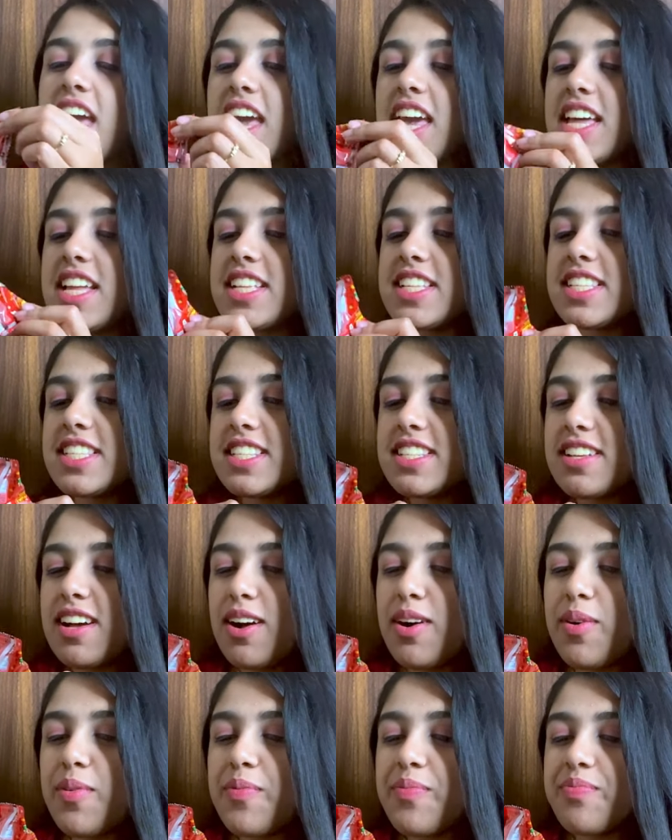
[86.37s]
It's
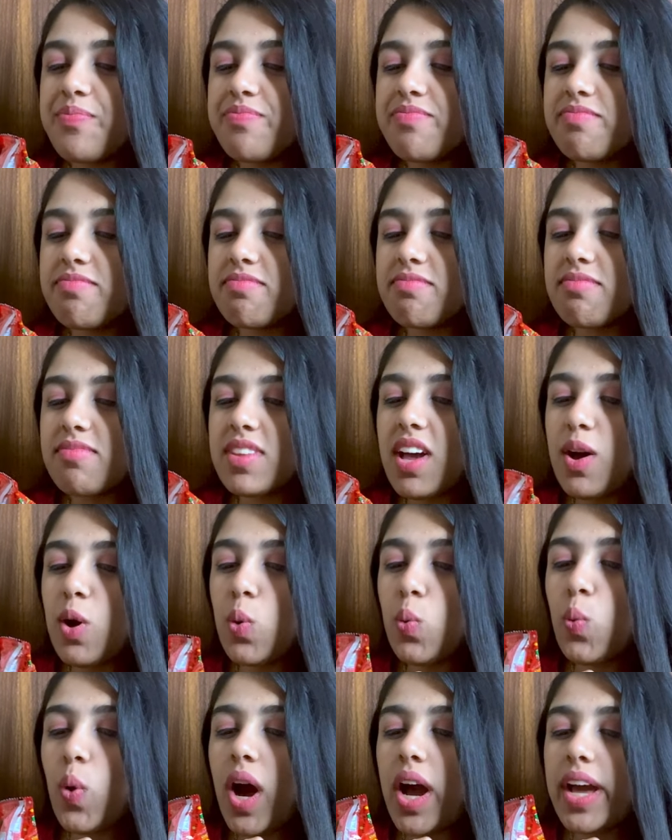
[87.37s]

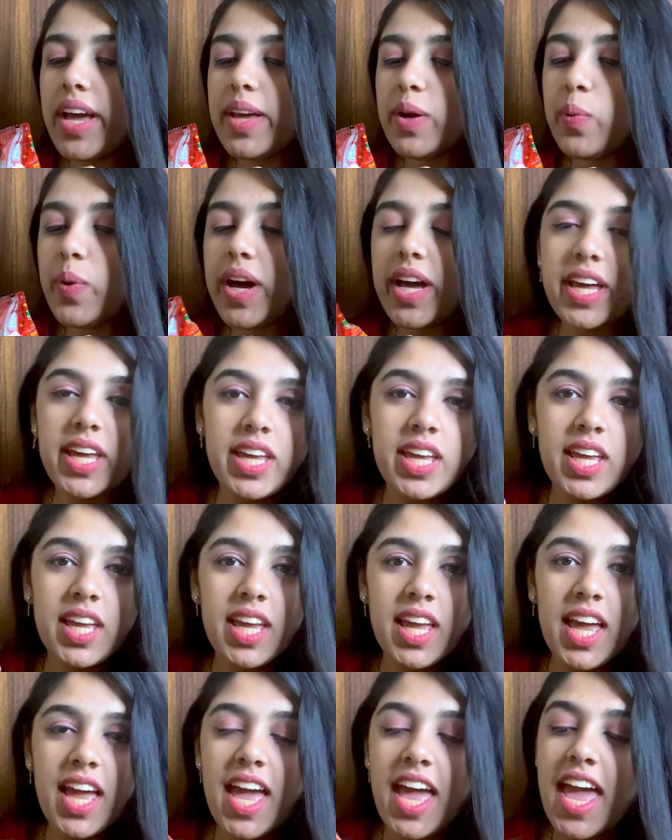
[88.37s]
YY.
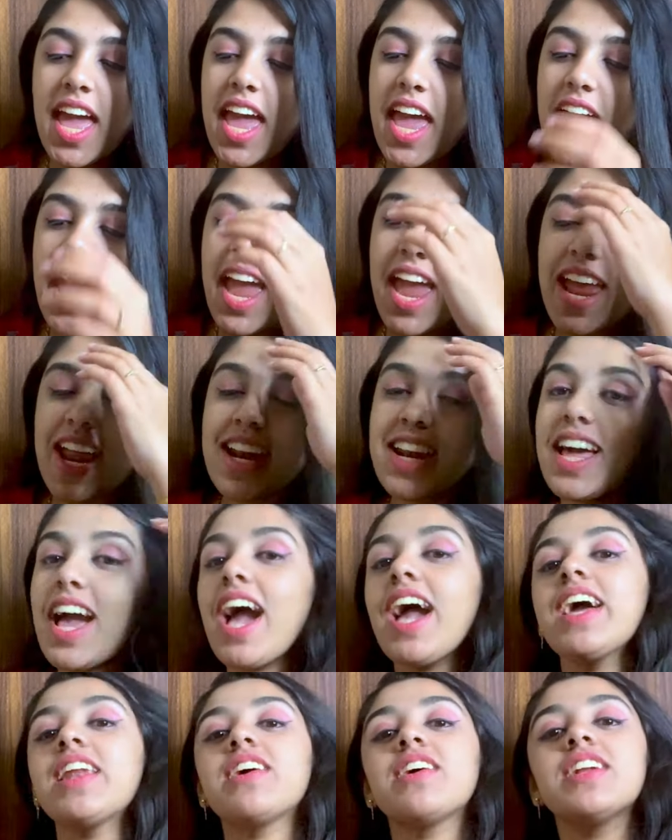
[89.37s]
And
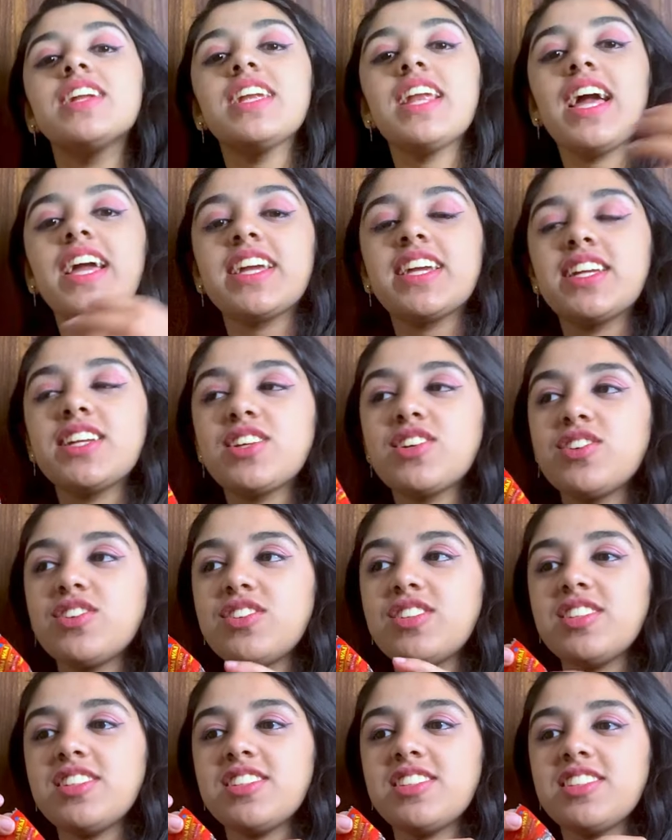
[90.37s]
I really like it
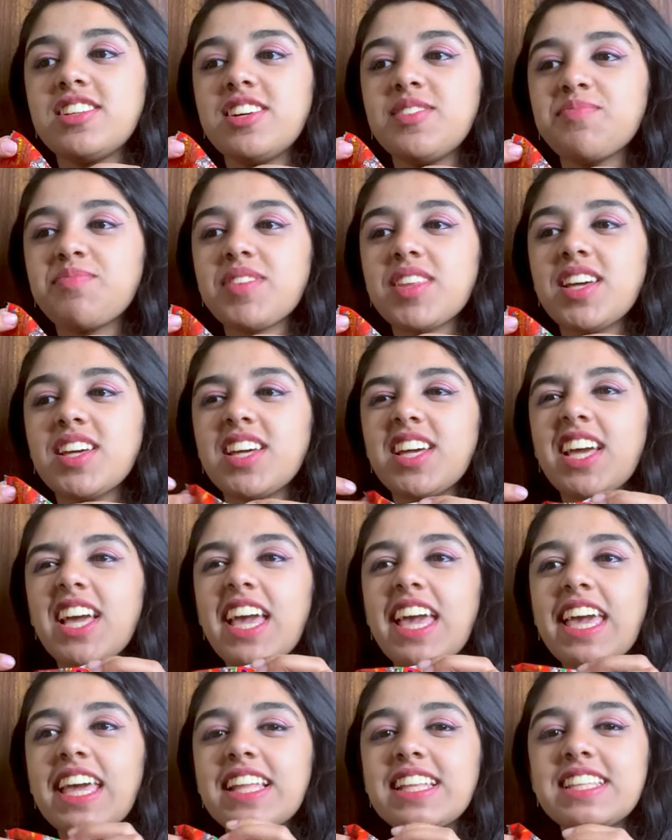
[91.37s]
because
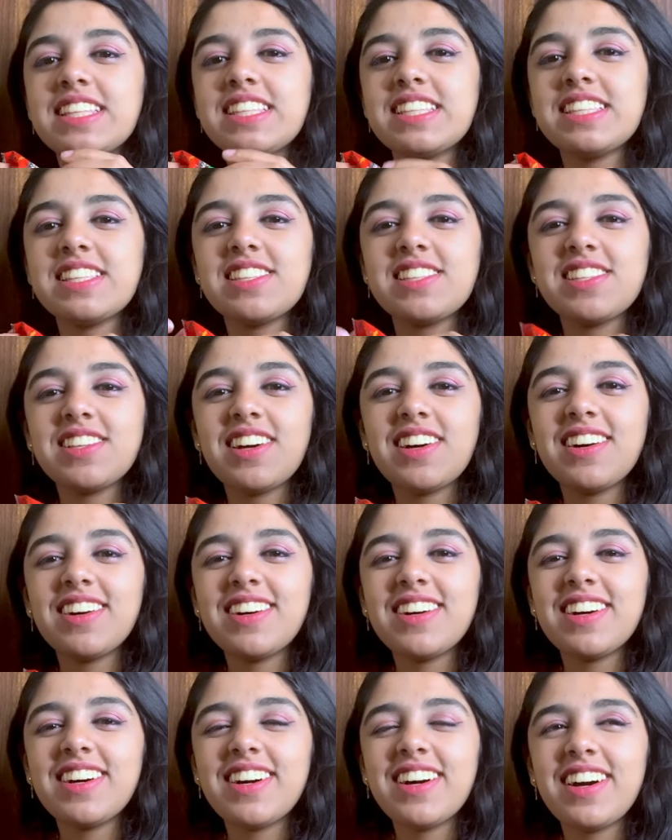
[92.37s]
it's,
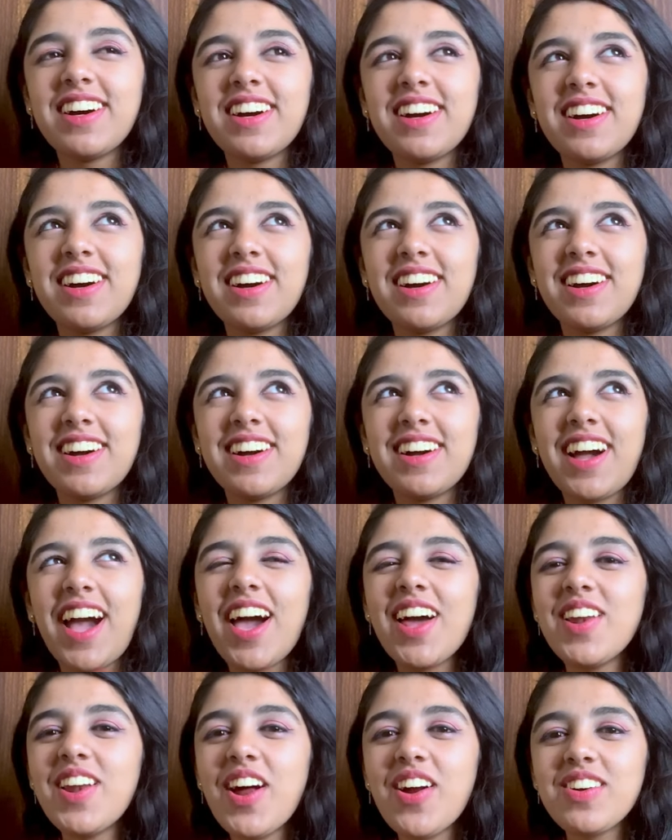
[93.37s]
I
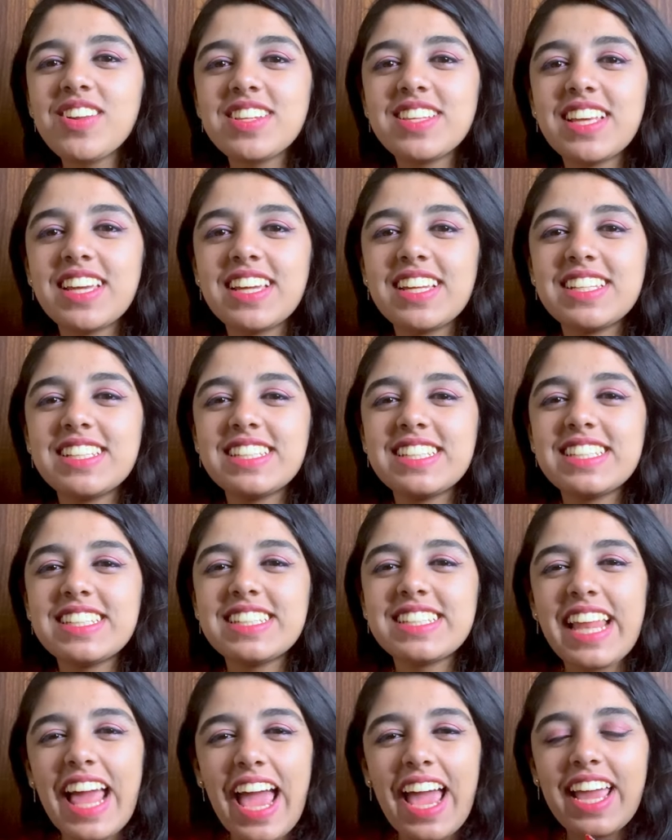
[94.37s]
don't know how to say it, it's
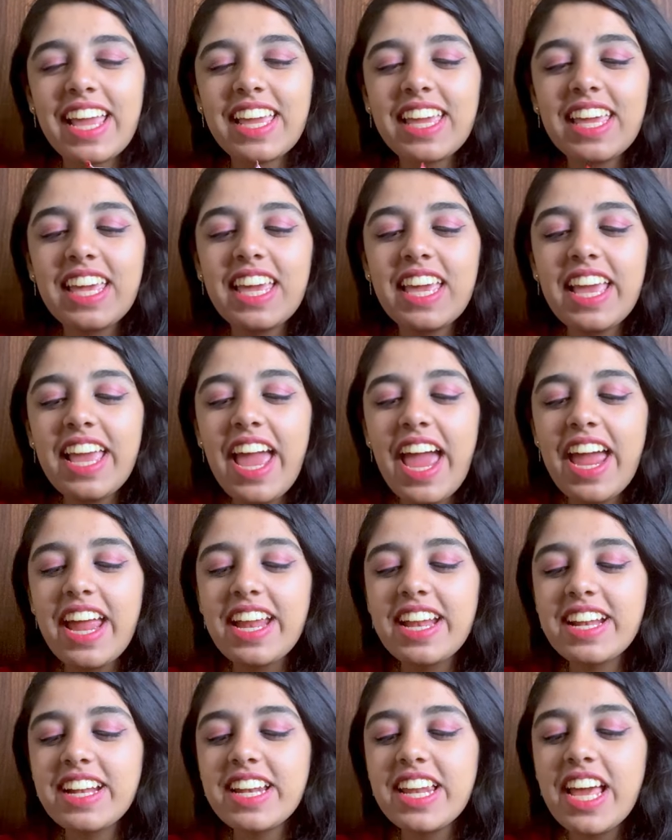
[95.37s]
tangy.
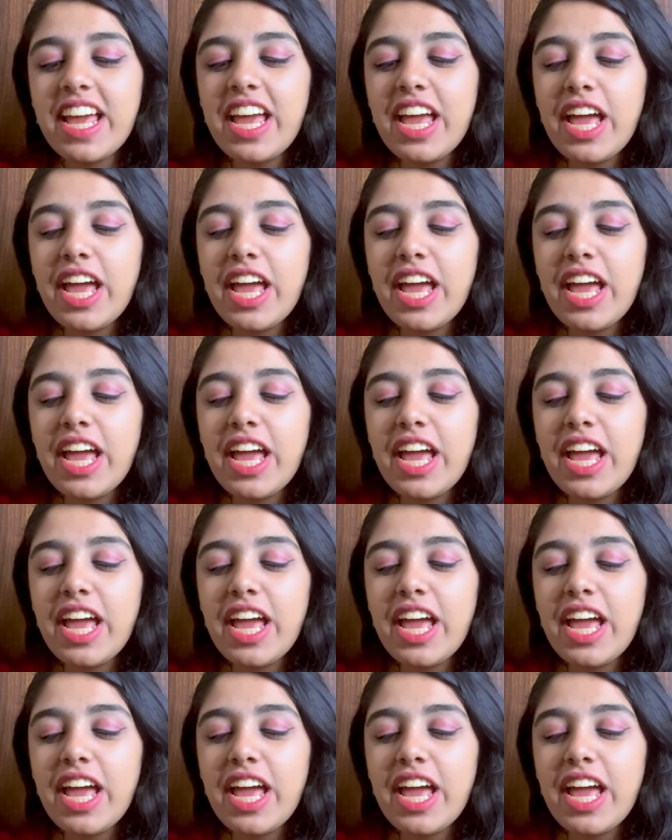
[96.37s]
And